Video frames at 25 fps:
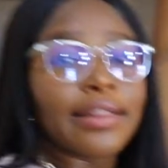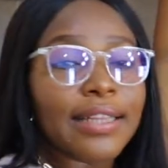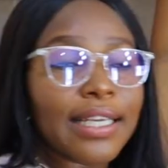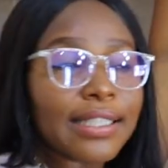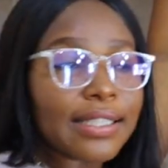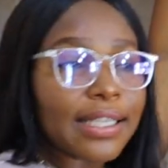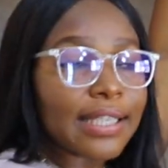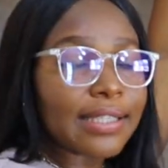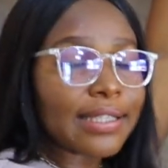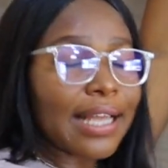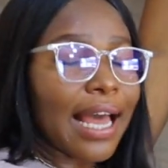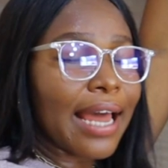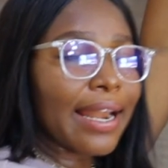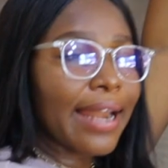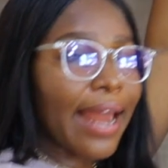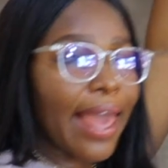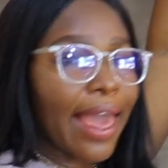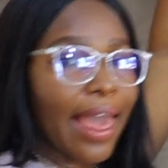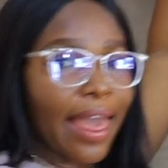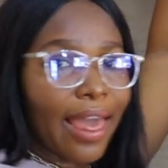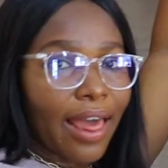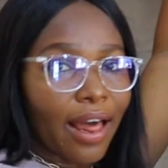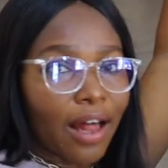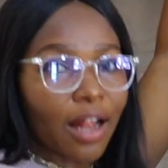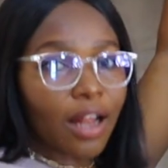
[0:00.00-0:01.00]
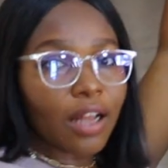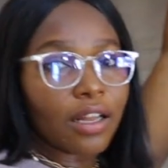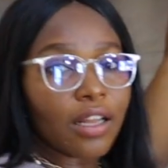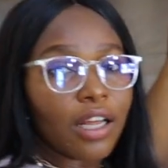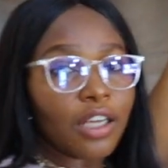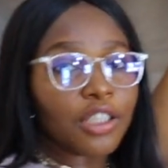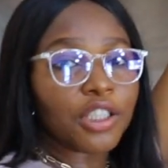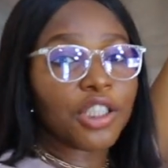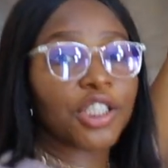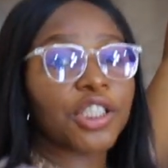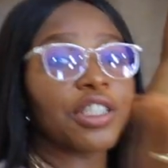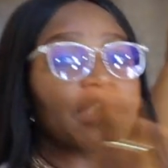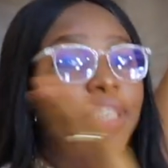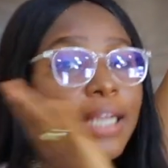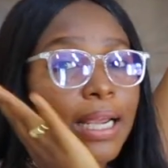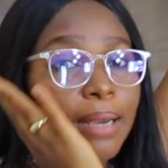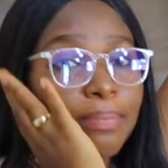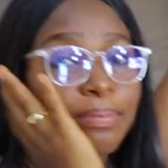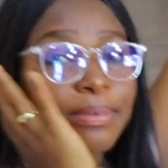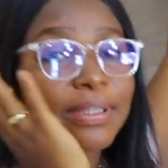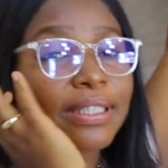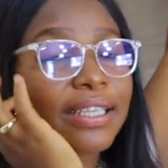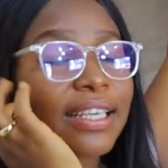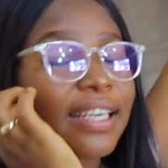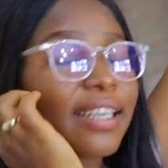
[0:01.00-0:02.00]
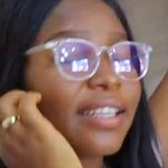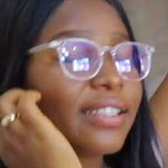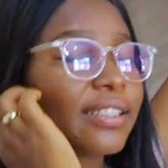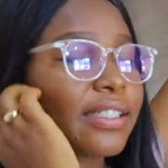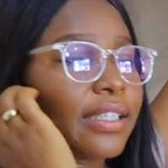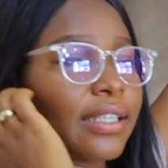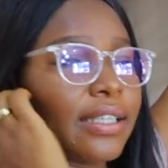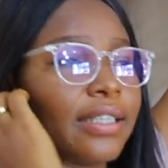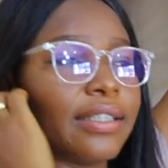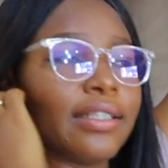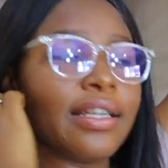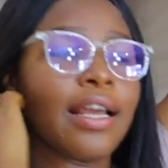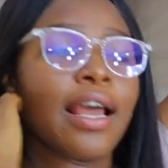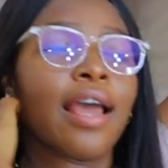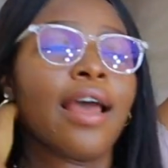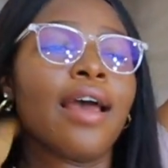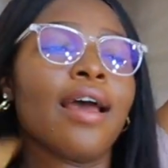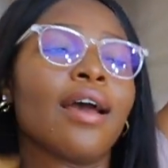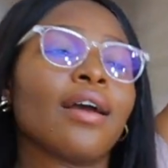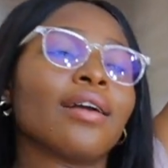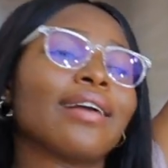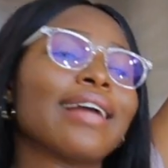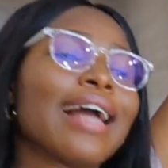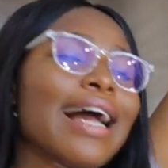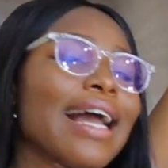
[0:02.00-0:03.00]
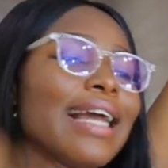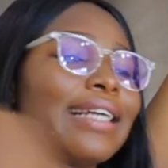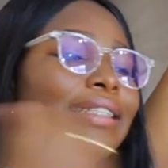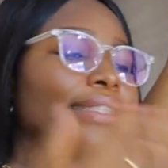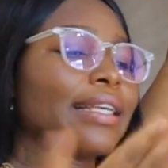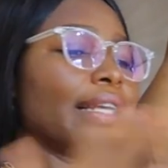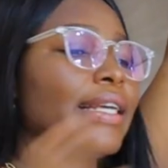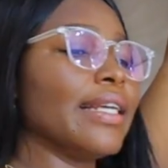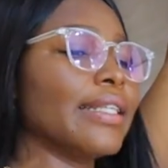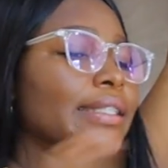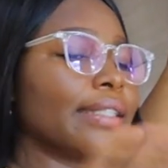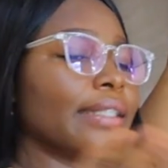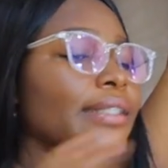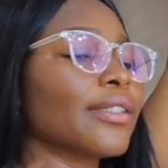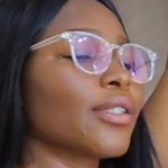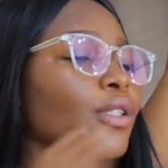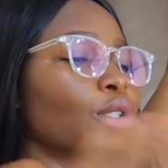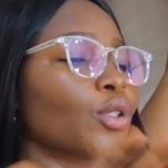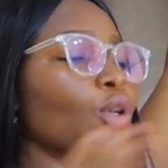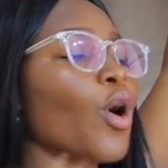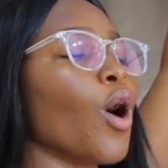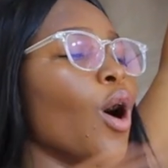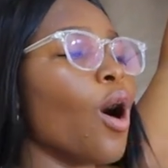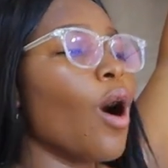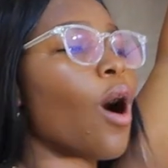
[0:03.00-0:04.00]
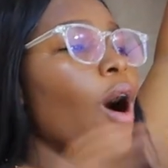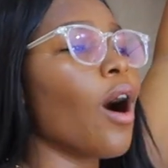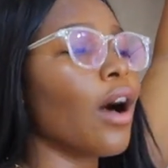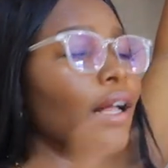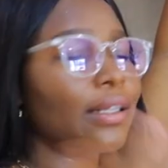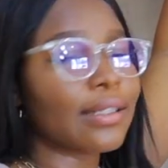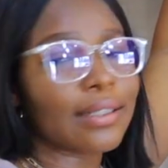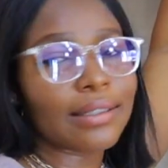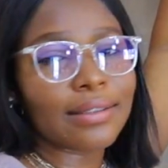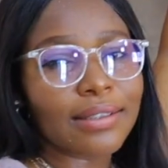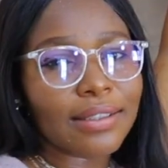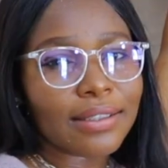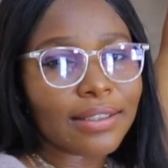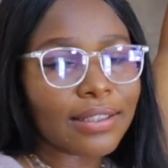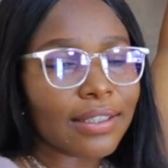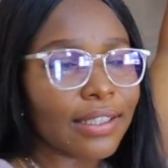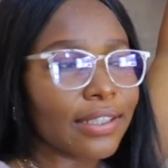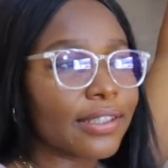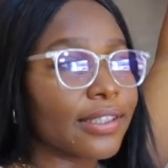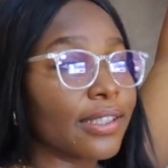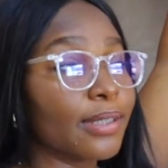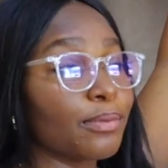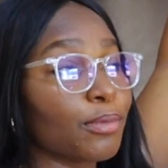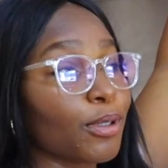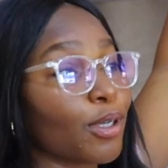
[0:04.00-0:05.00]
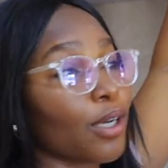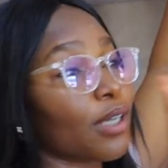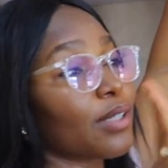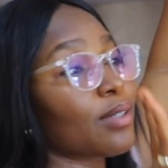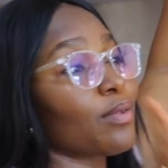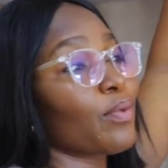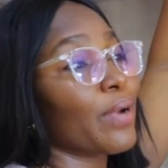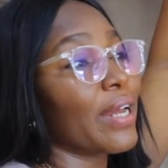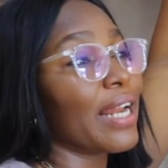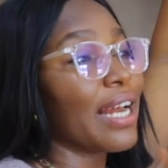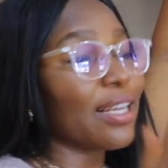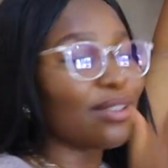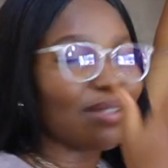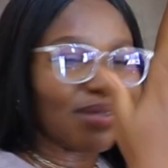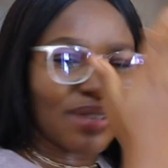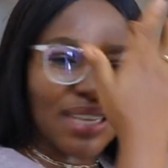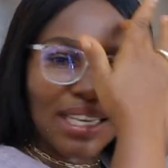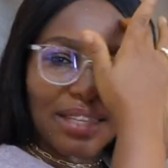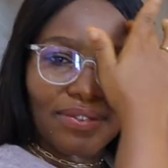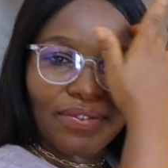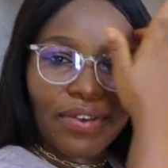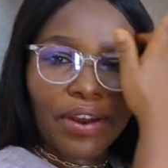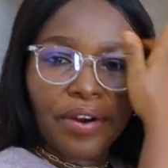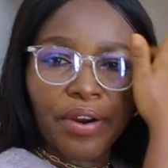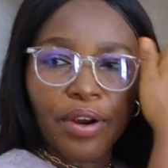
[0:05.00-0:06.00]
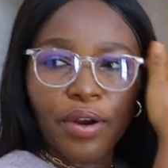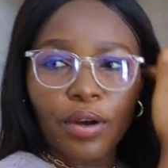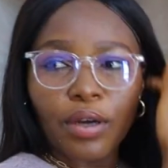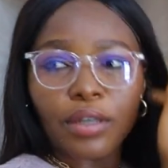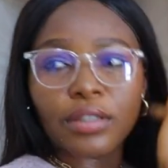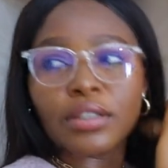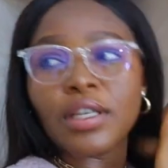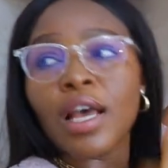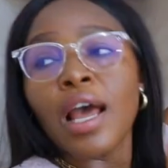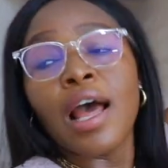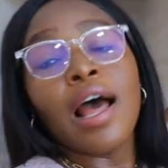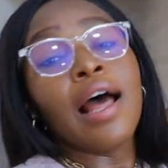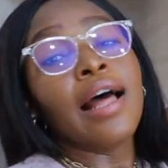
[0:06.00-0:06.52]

This is an L-shaped kitchen guys it is so hot in this kitchen because the weather today is very hot